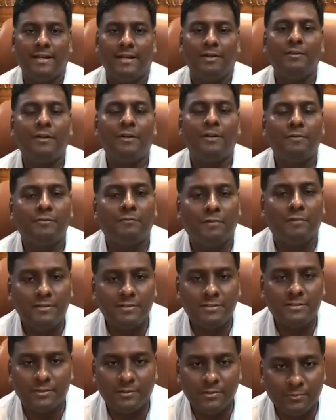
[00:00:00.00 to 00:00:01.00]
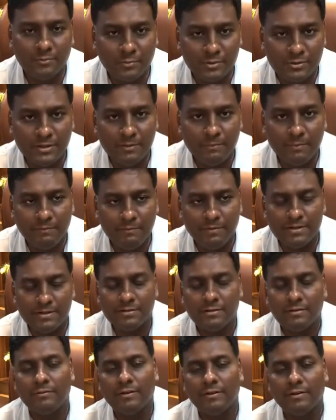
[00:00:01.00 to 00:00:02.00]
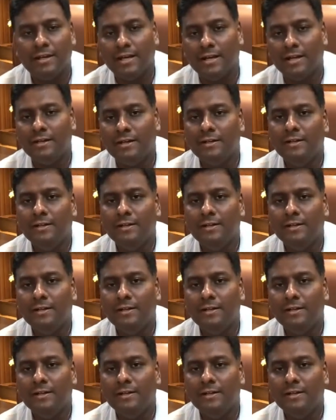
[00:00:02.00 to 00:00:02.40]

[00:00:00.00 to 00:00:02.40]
That was the first Muslim invasion of India.